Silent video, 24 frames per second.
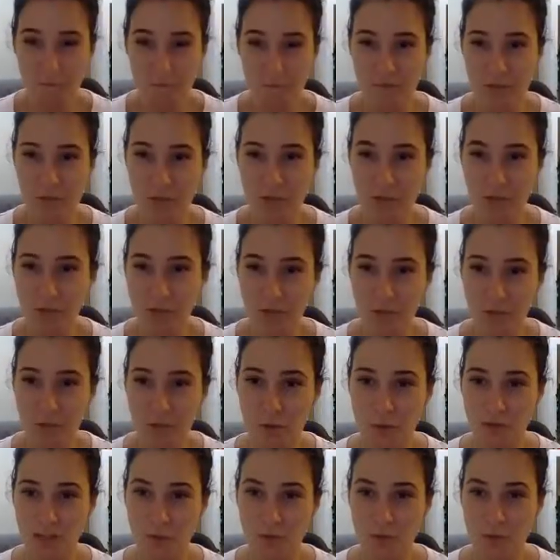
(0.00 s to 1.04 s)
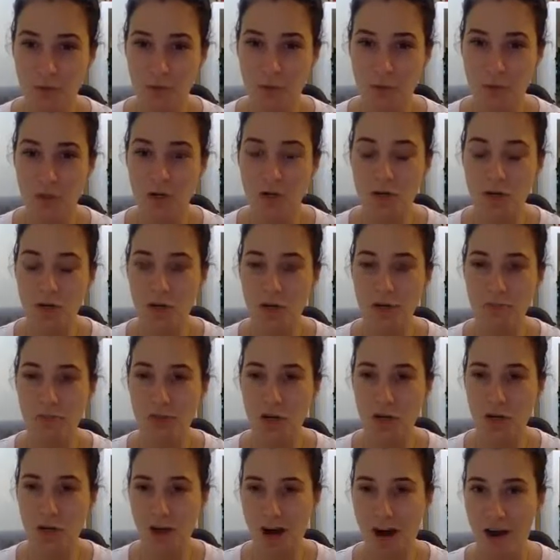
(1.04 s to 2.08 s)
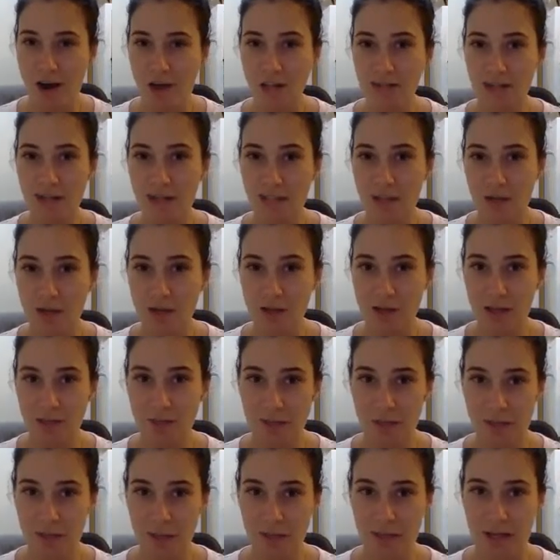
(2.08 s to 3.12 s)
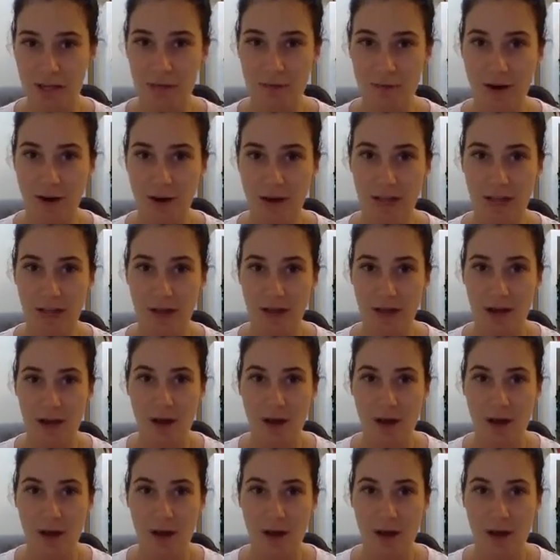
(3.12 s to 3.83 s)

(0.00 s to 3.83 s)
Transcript: for those of you who are spiritual, you've got your heart center in the middle here, right?